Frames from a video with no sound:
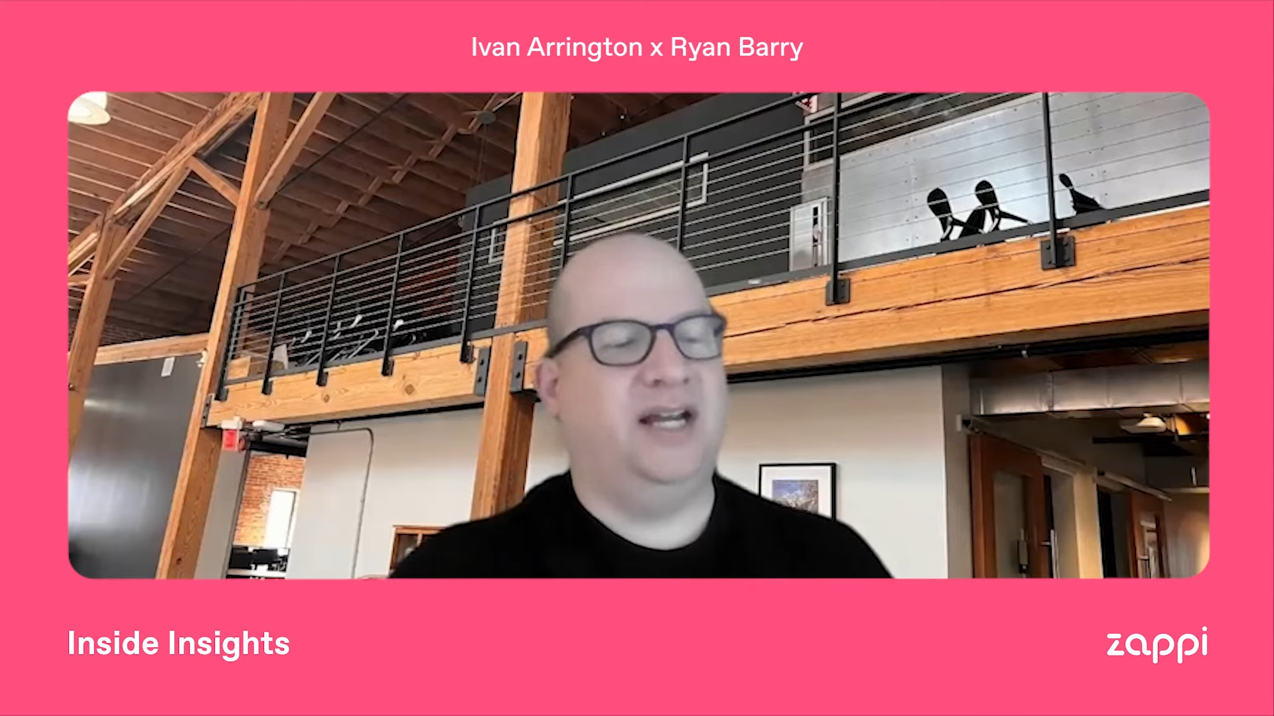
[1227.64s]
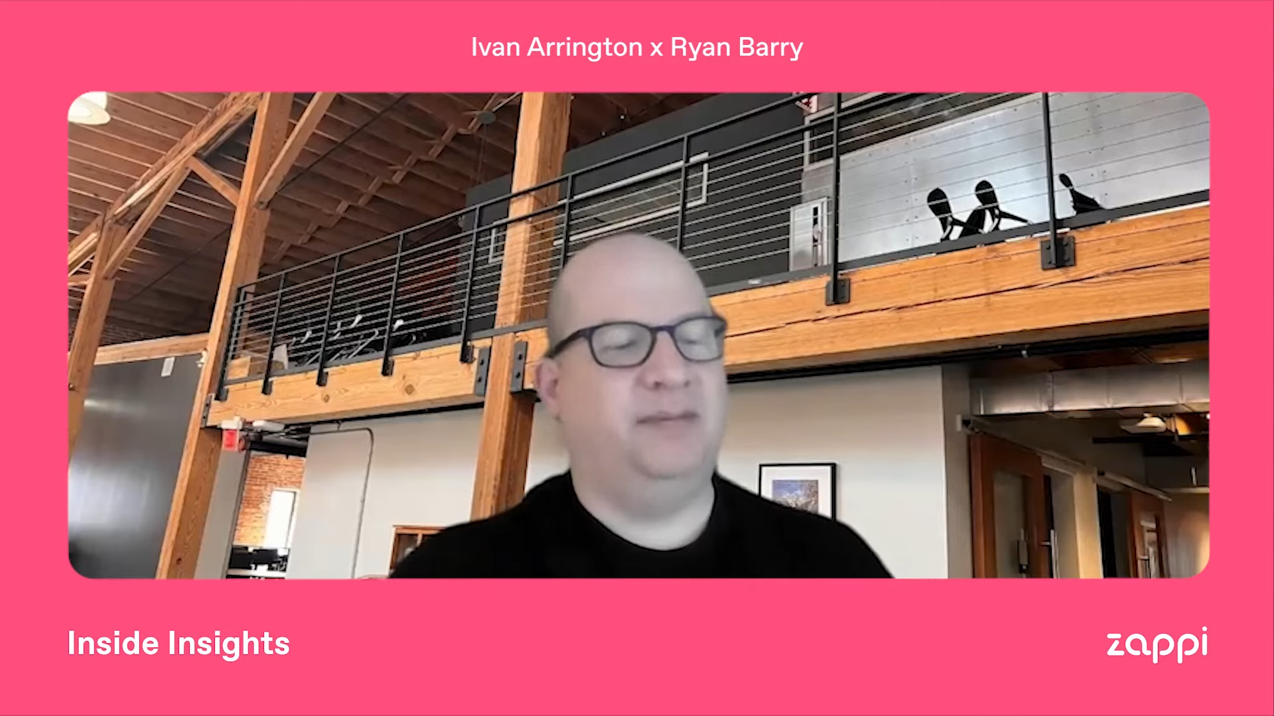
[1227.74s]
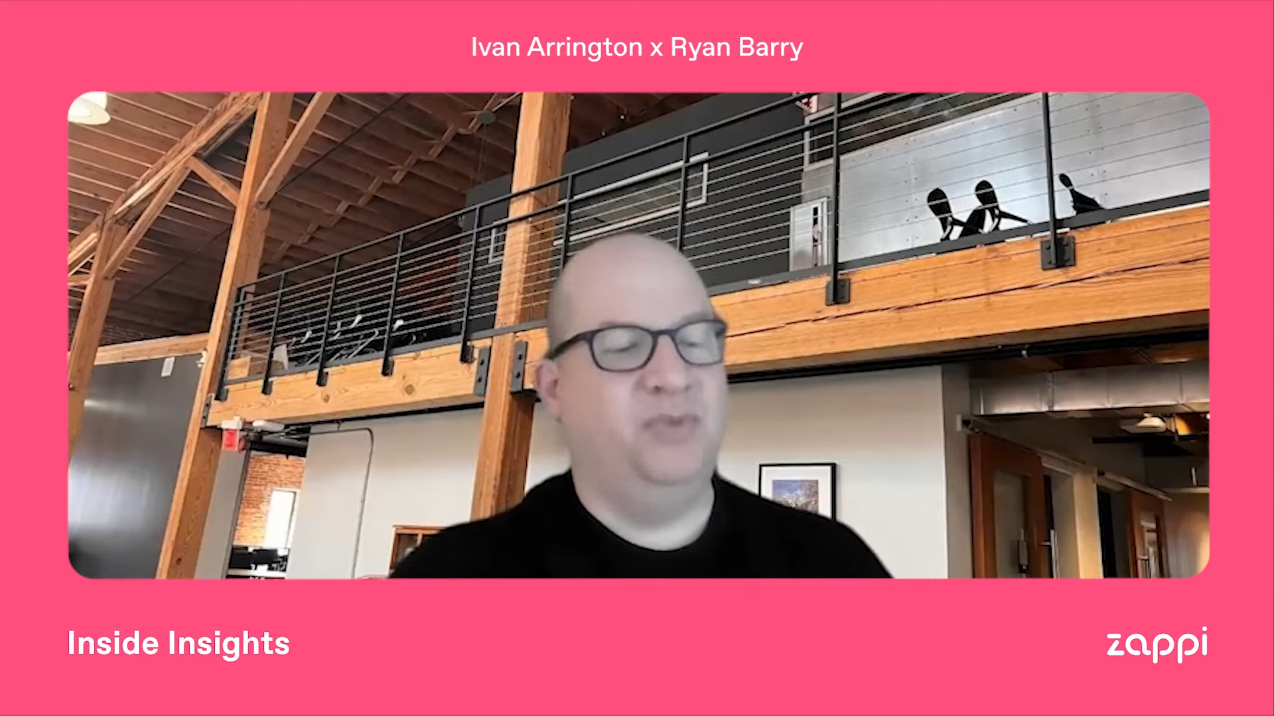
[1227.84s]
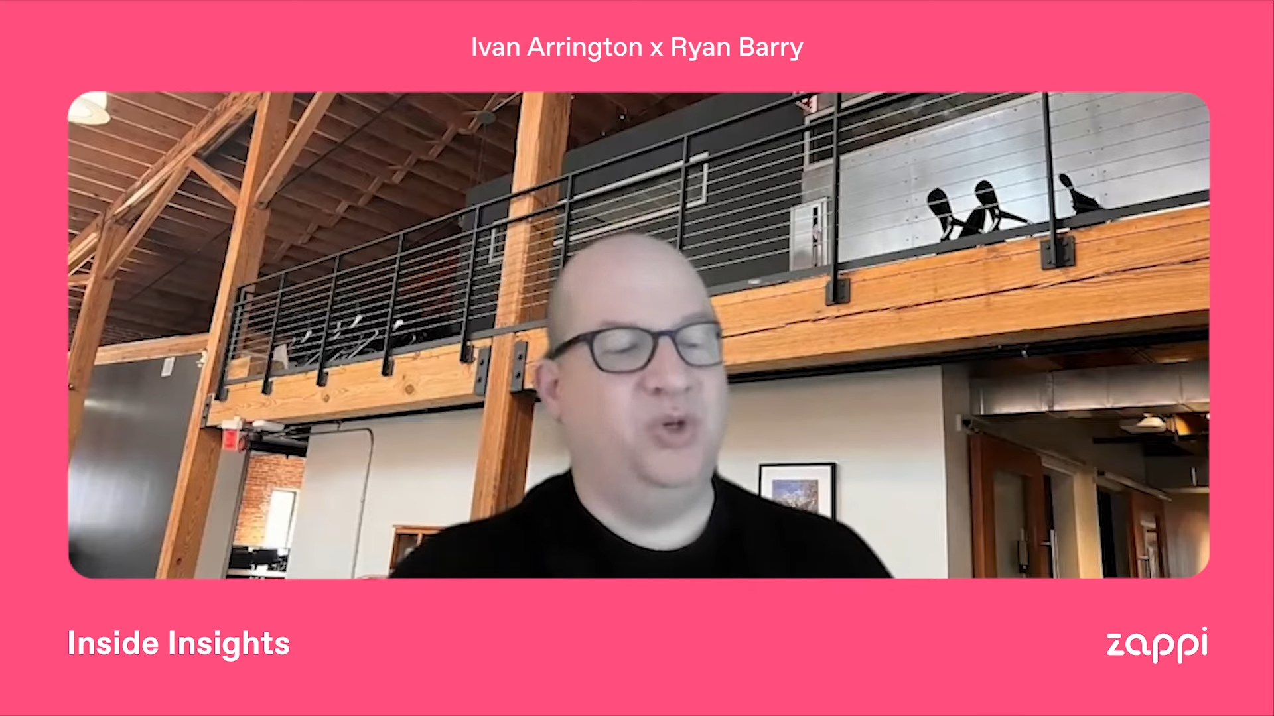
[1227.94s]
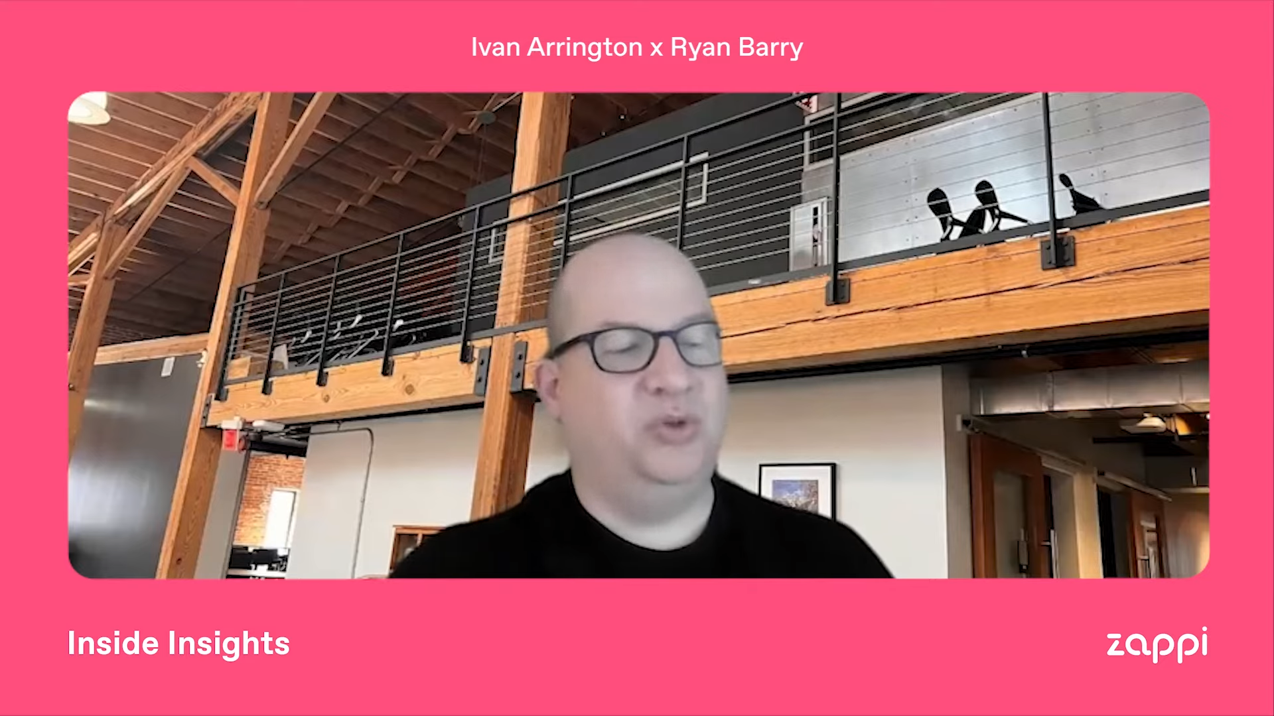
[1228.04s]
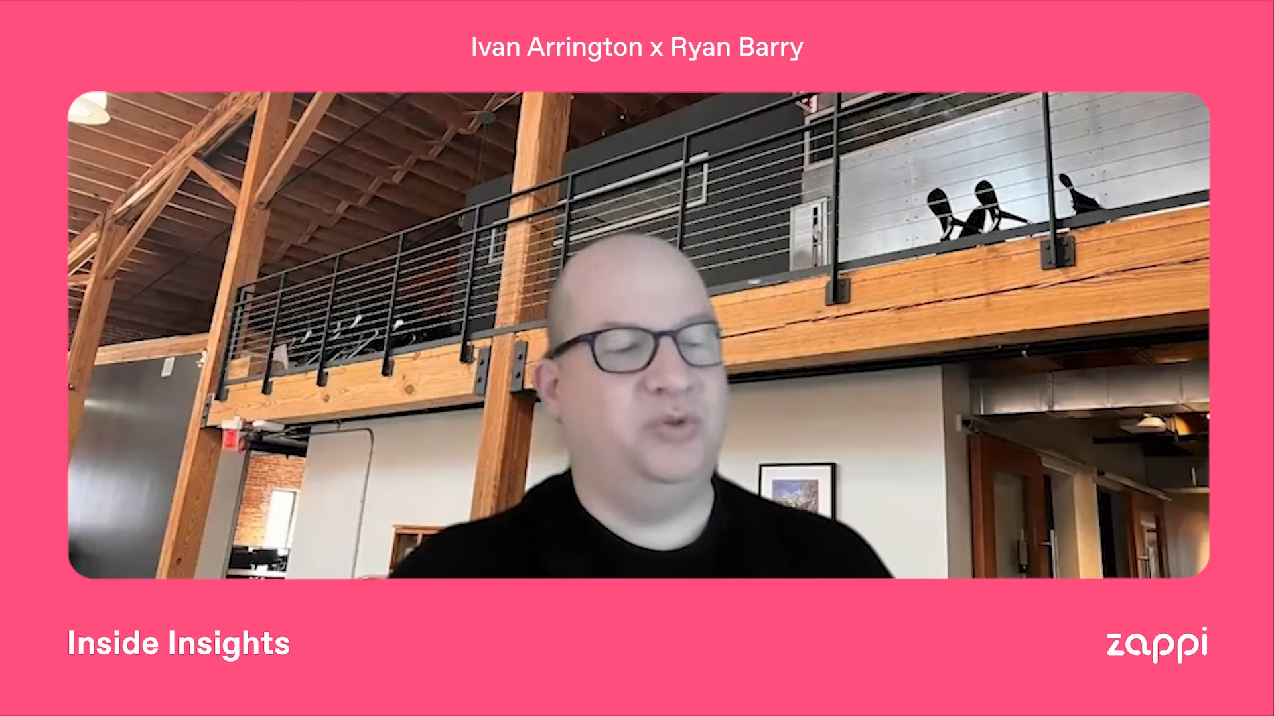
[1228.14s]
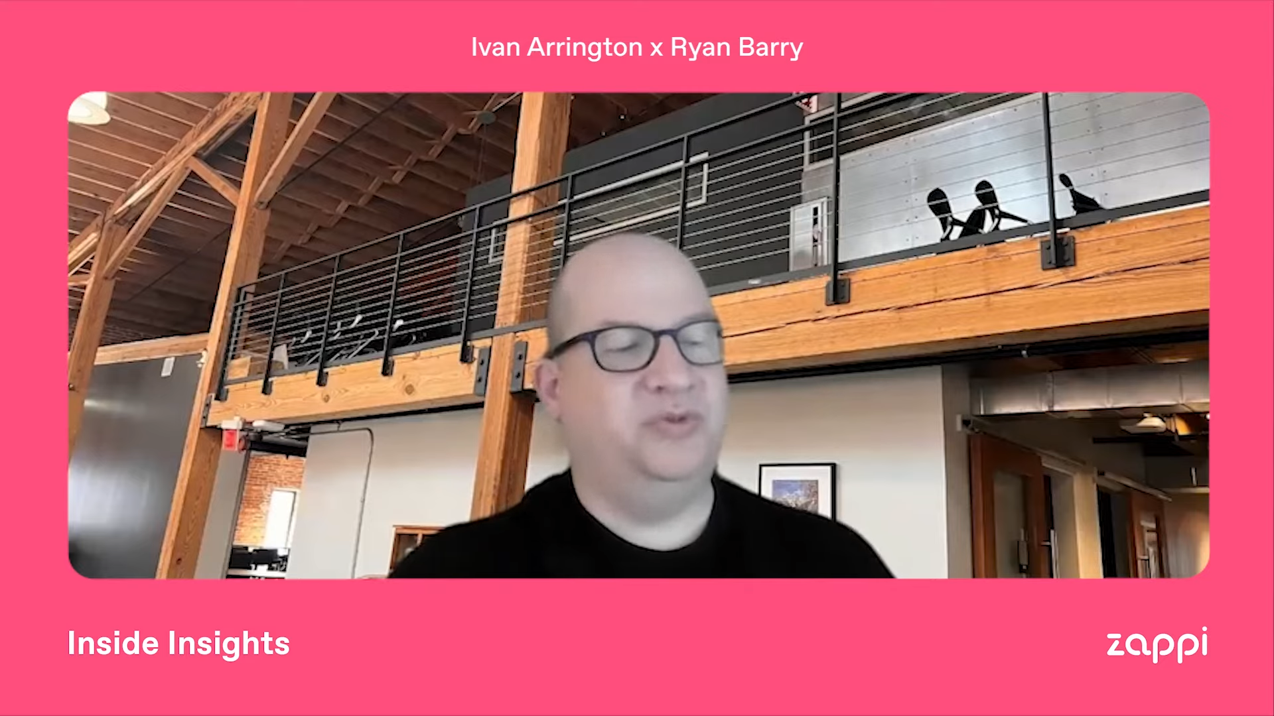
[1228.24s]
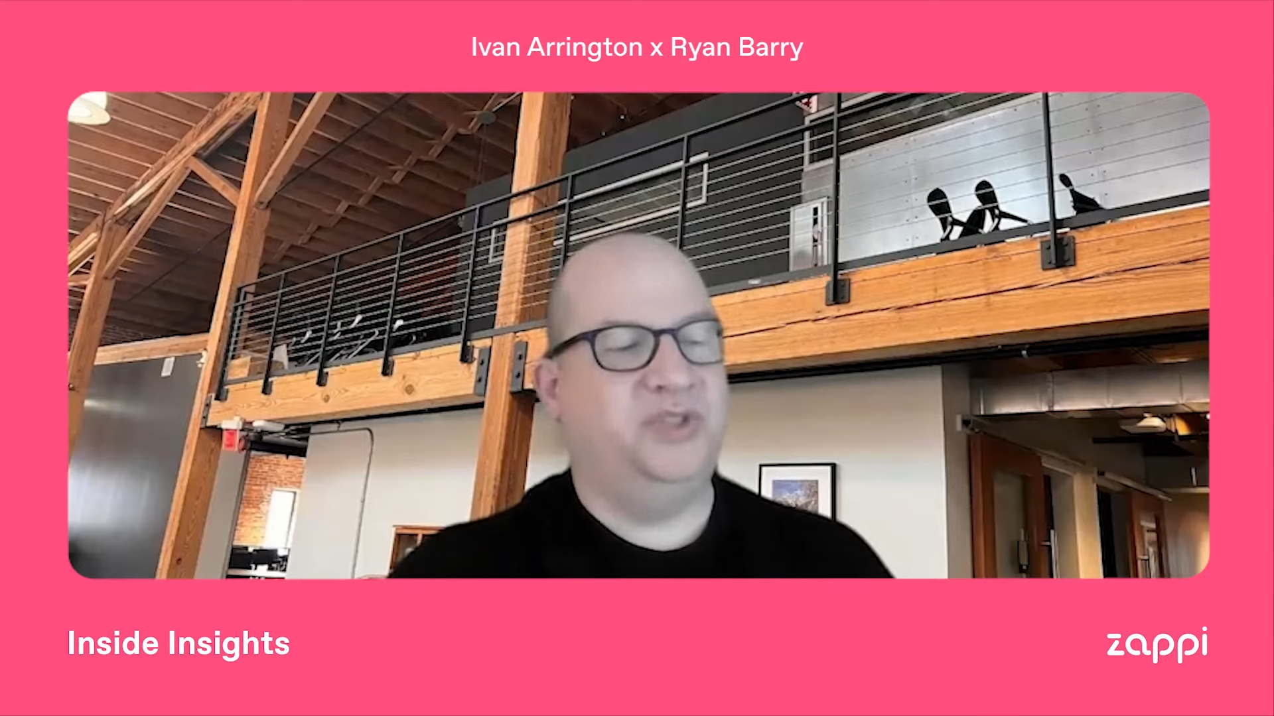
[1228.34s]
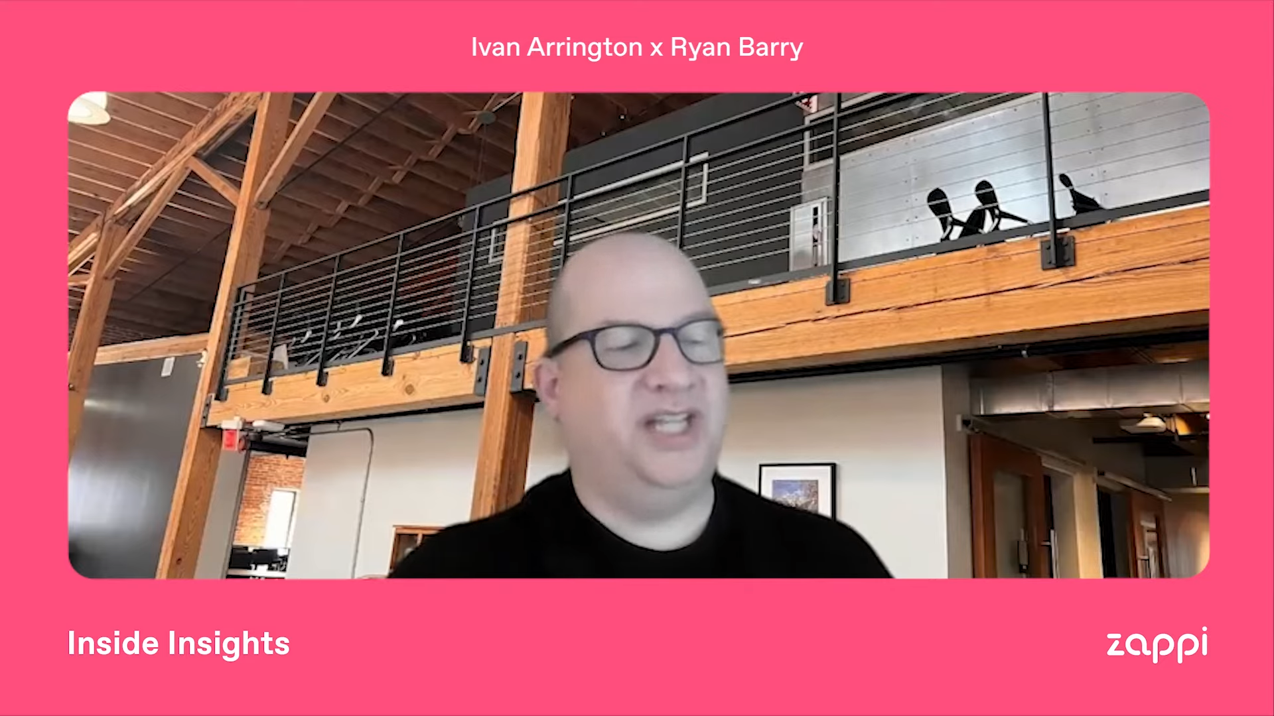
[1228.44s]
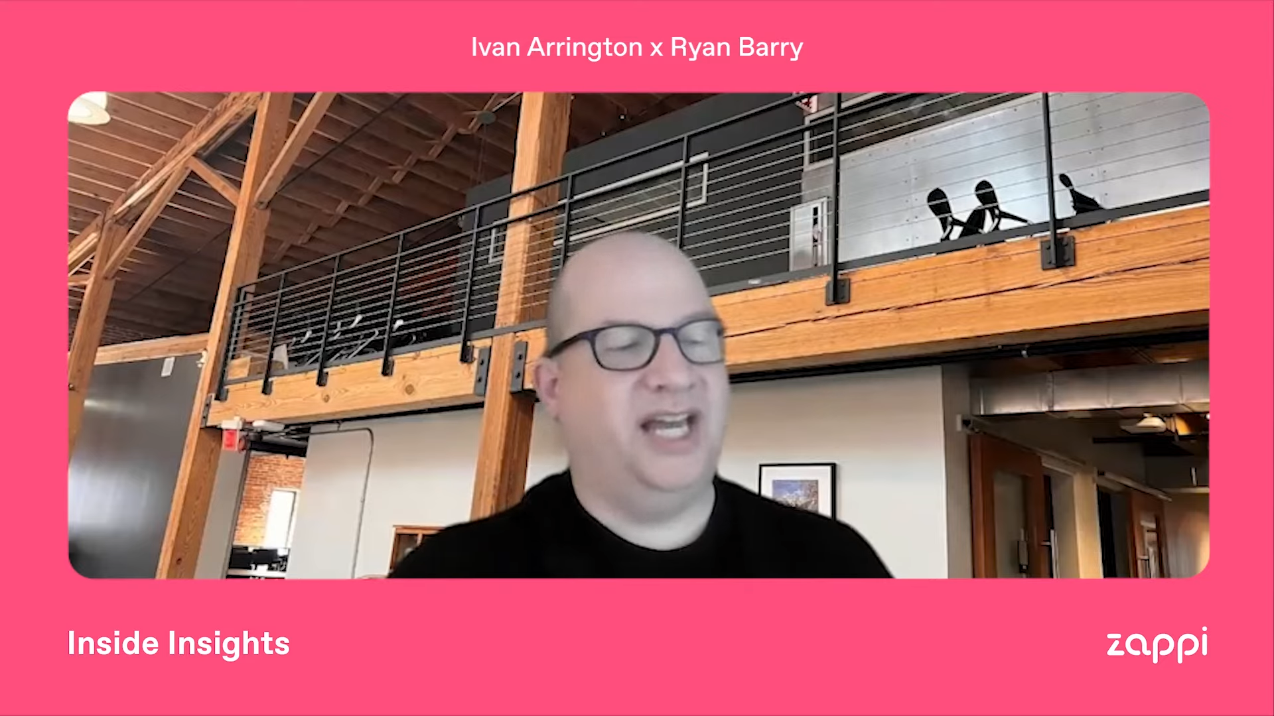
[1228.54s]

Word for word: I had moved